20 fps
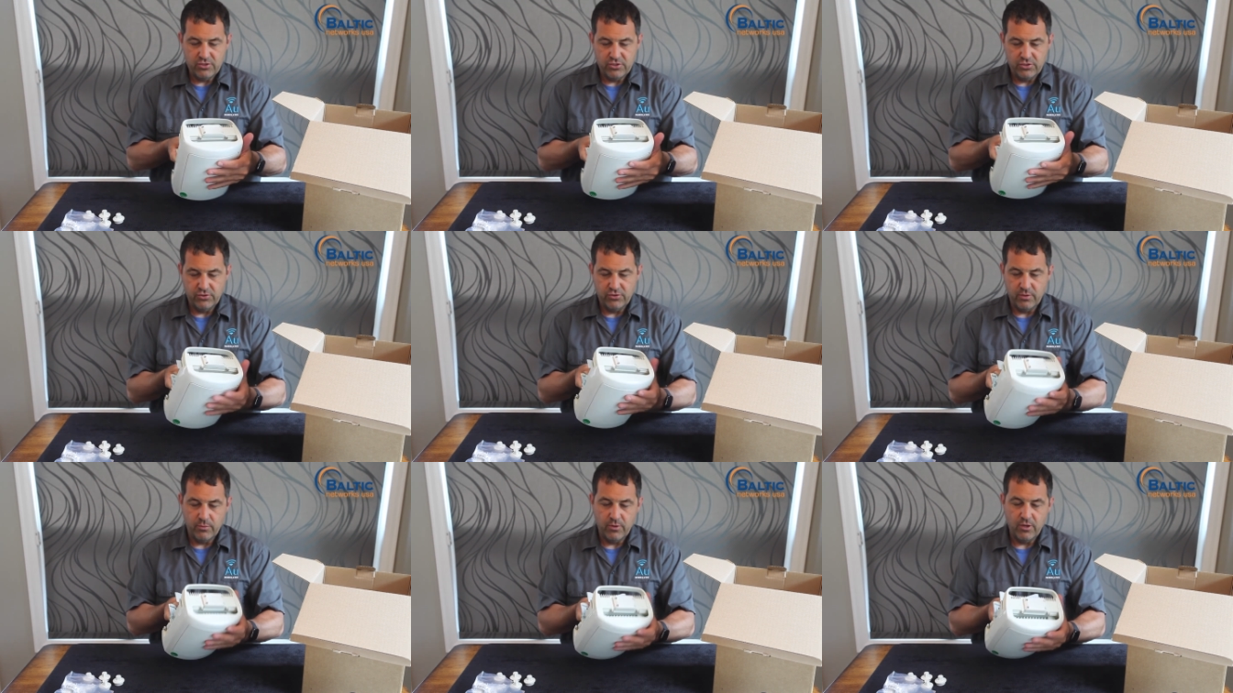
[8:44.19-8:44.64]

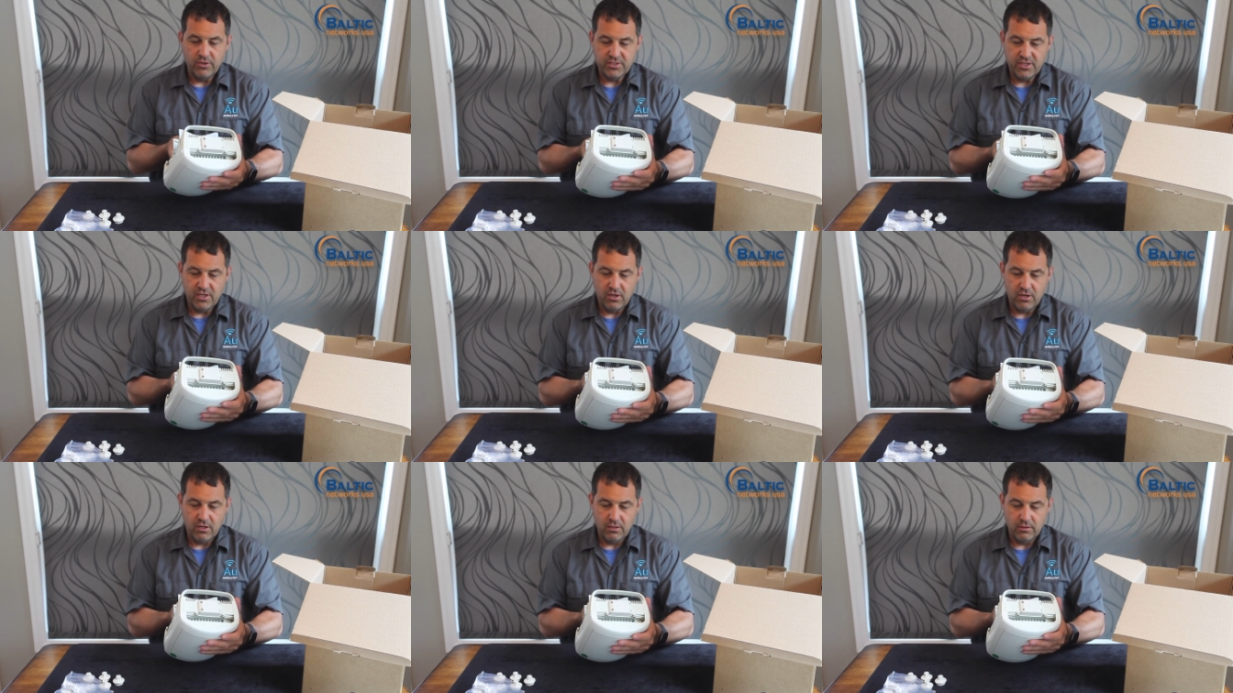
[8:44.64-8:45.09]
to their
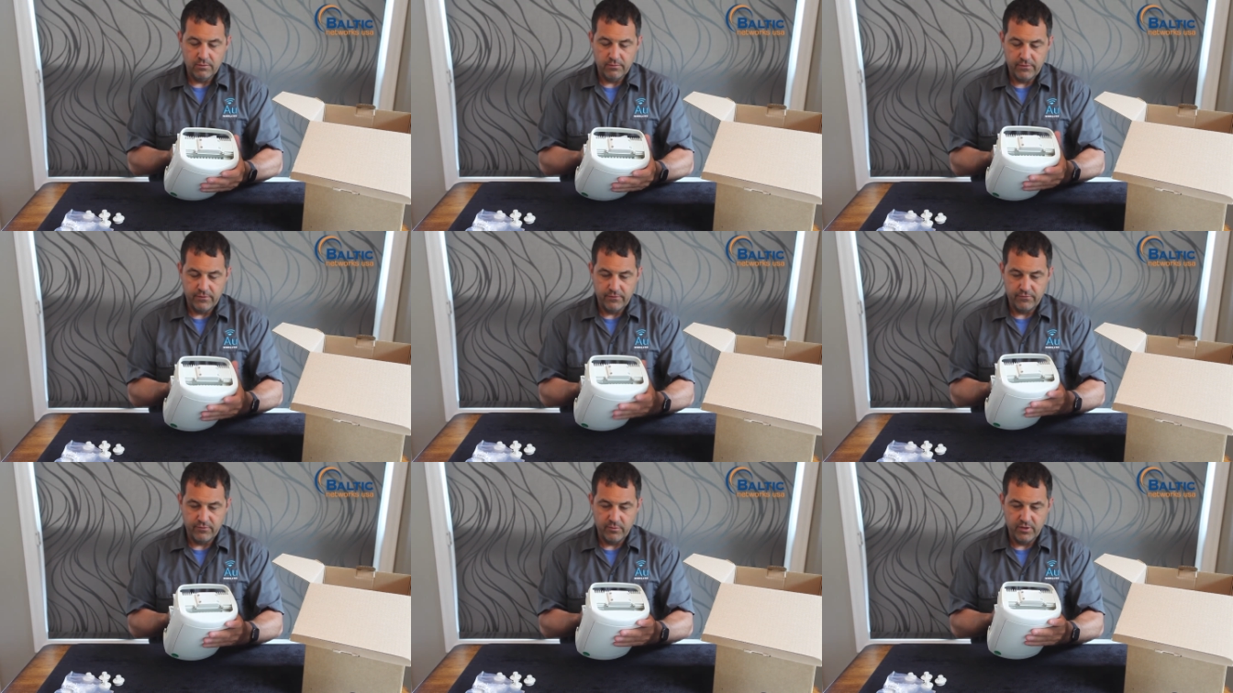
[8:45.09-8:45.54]
multi-haul,
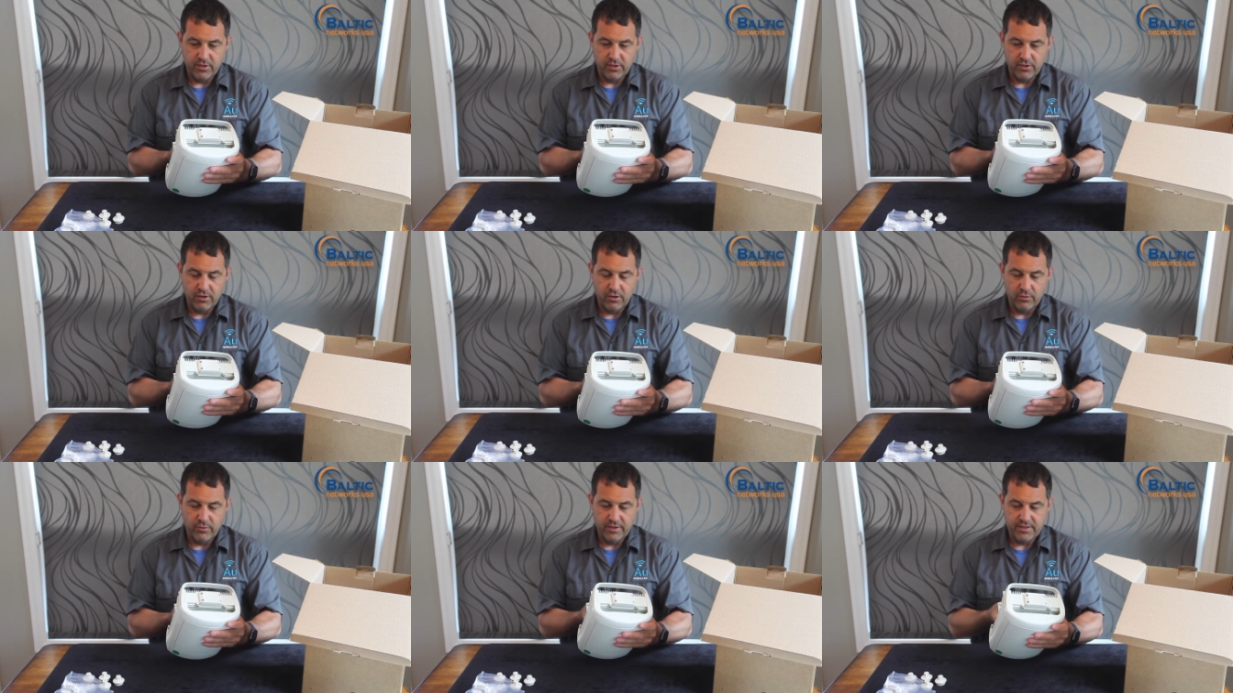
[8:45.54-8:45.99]
if you're
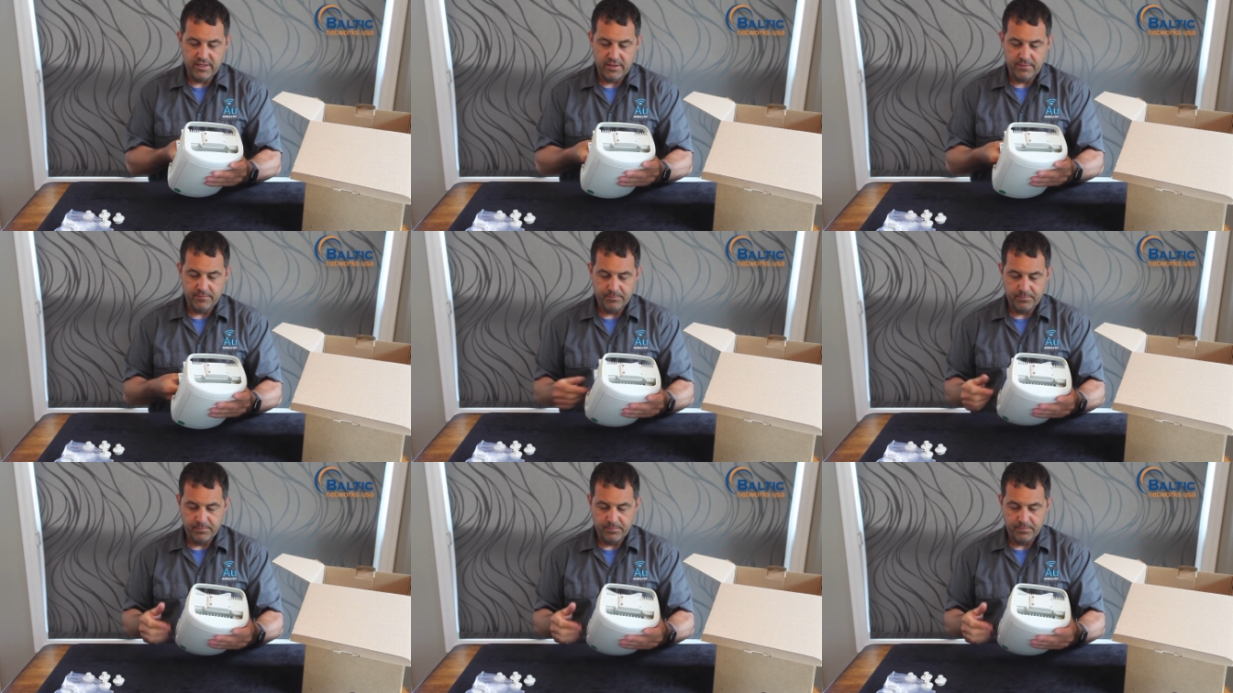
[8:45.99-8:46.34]
familiar with it.